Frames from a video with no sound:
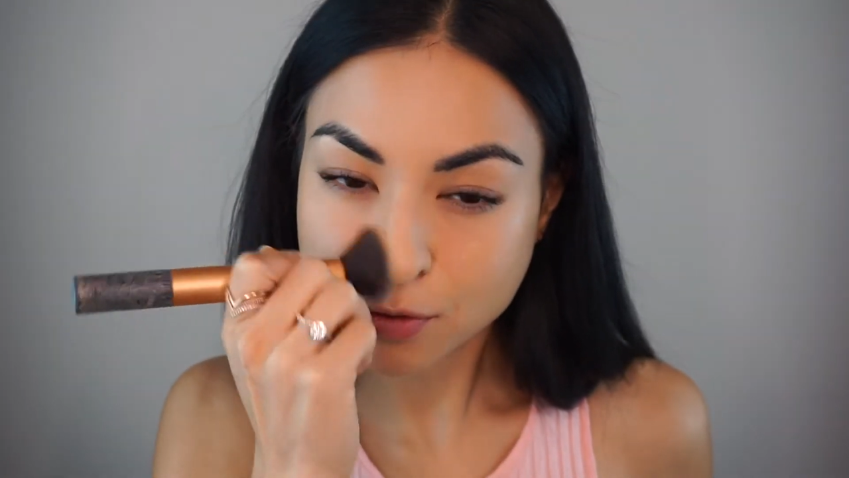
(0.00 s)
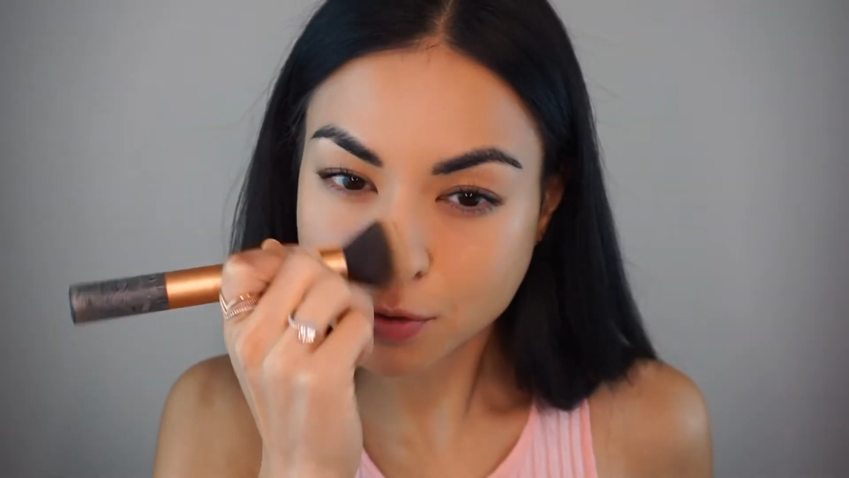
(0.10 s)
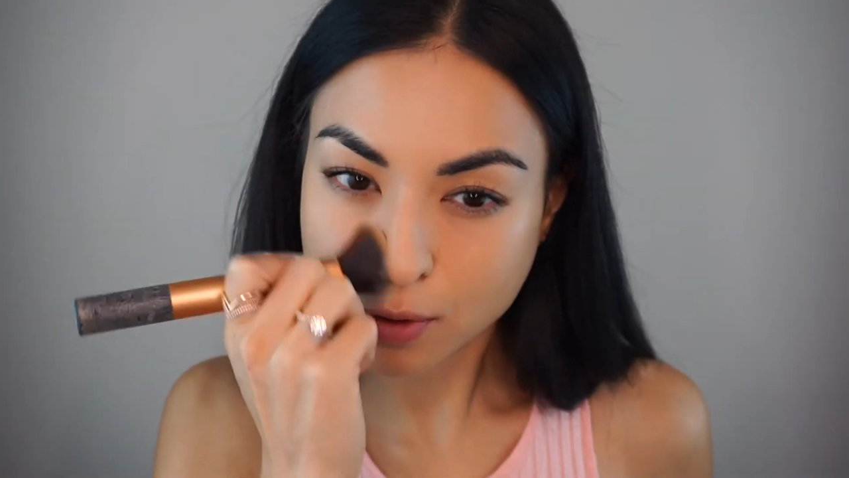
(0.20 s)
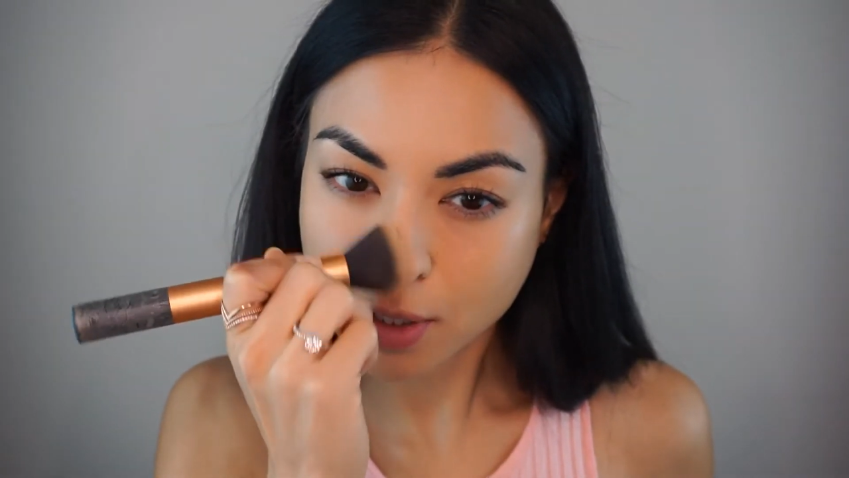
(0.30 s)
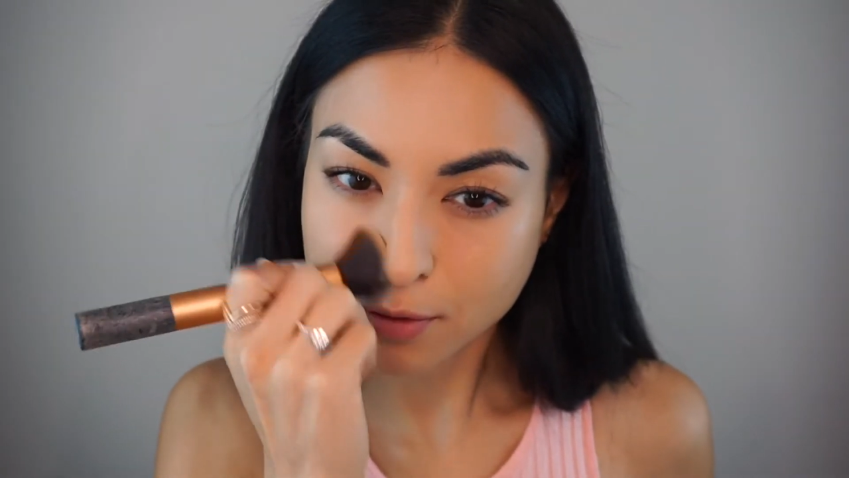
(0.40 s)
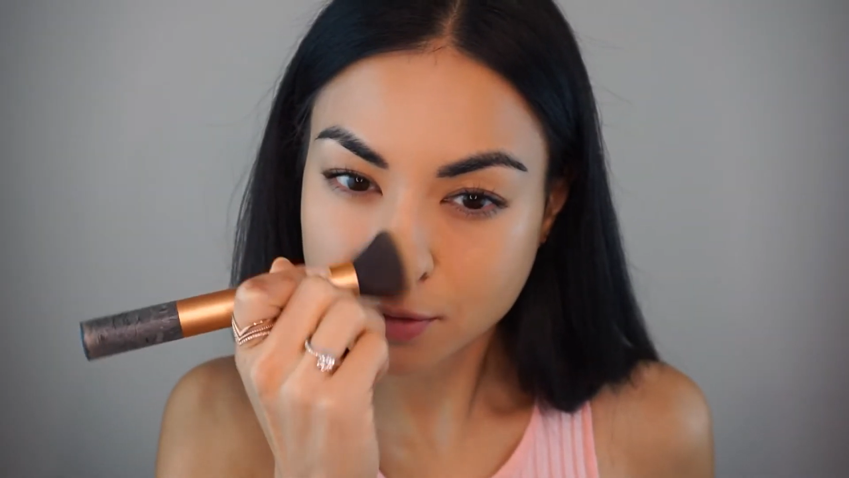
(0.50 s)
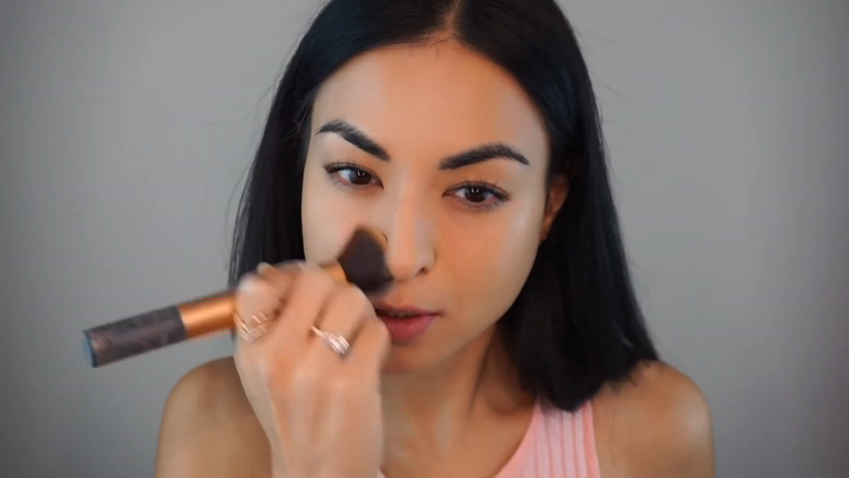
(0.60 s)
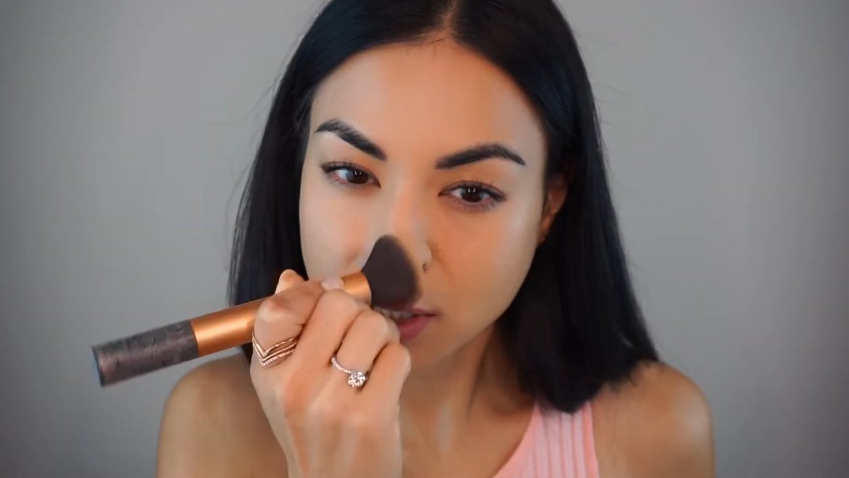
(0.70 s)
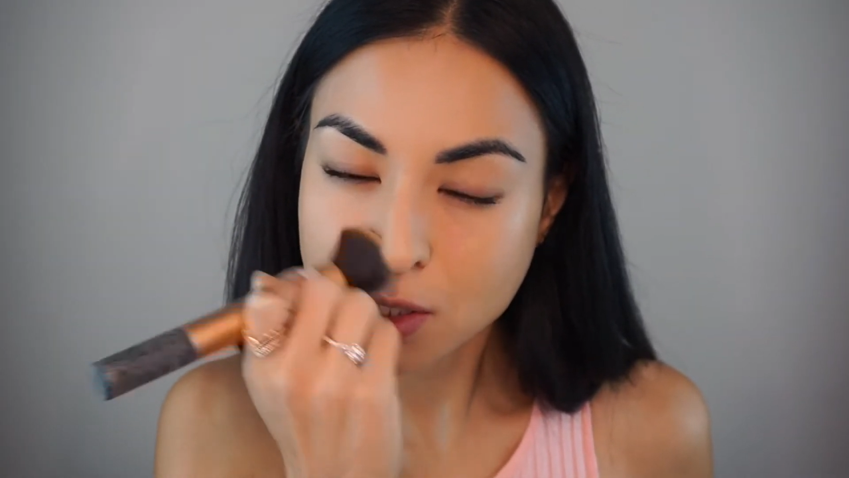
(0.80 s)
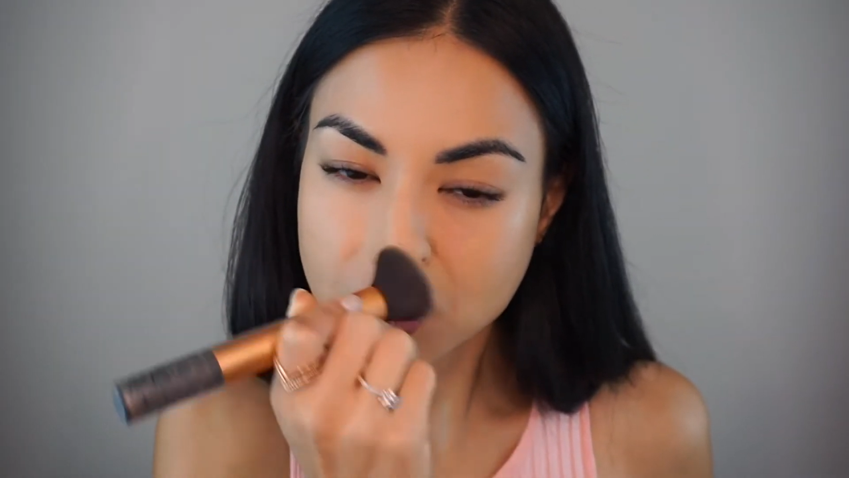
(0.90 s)
full
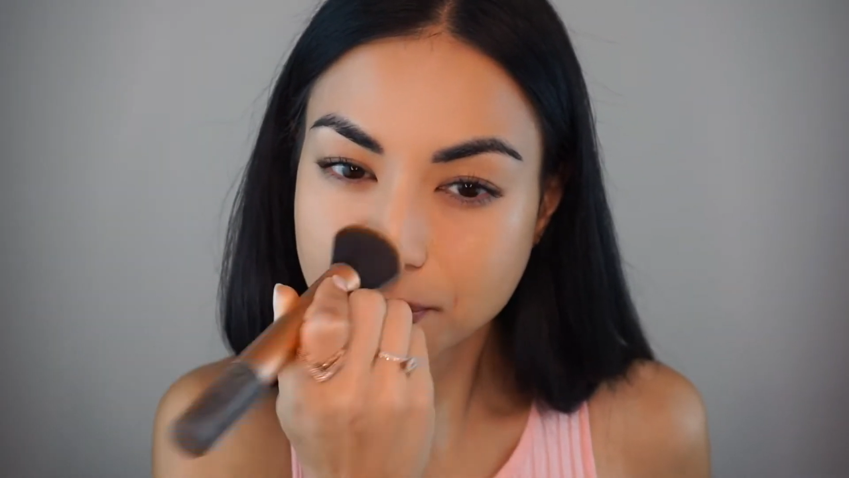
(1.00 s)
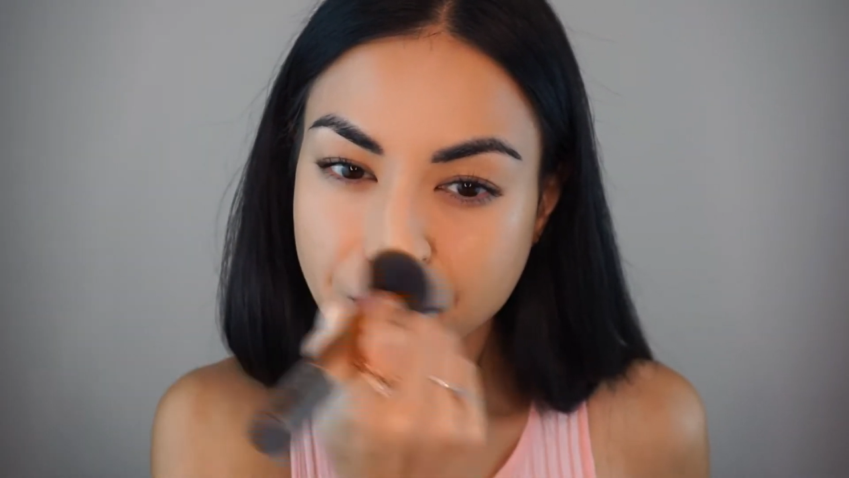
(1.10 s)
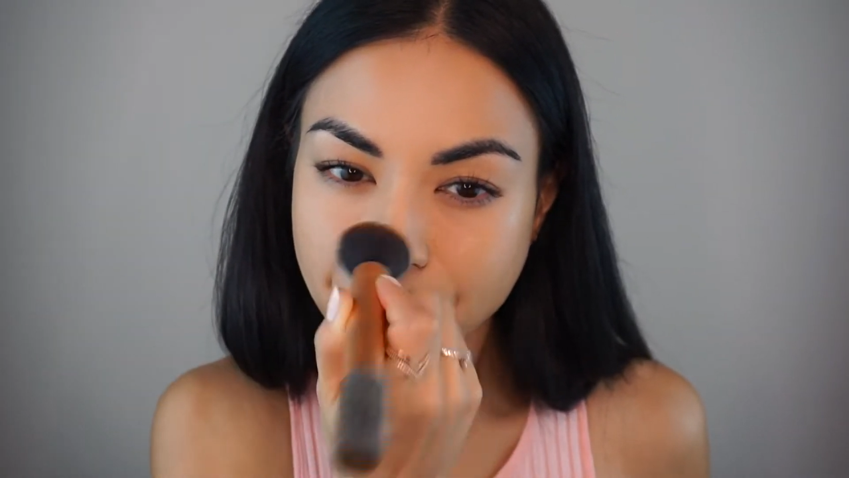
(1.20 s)
coverage.